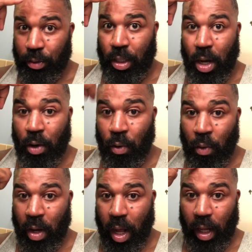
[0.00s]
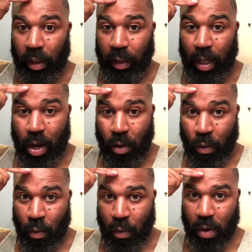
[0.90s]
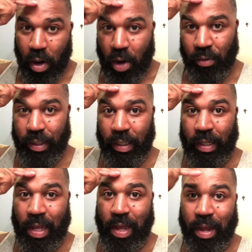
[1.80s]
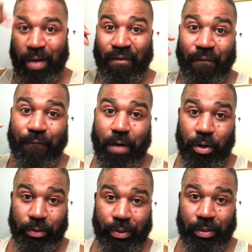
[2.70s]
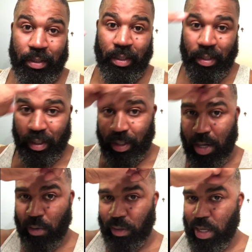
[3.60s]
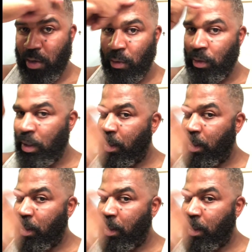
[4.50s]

go low on your line first. Go low.